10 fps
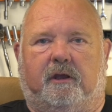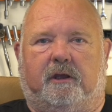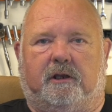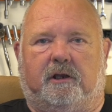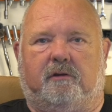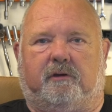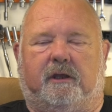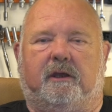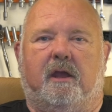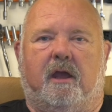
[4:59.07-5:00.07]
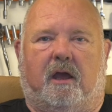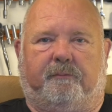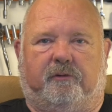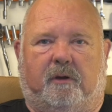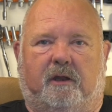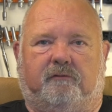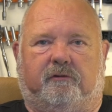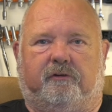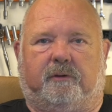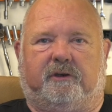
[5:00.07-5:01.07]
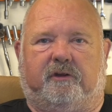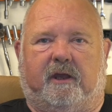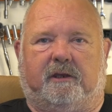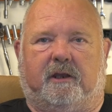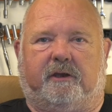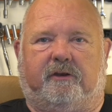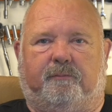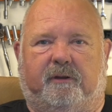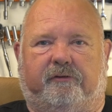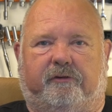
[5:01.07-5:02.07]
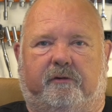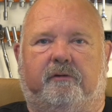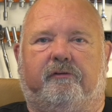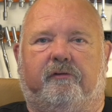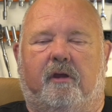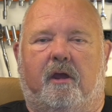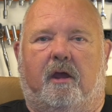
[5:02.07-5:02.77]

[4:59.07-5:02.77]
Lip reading: including up to 128 lighted pistons,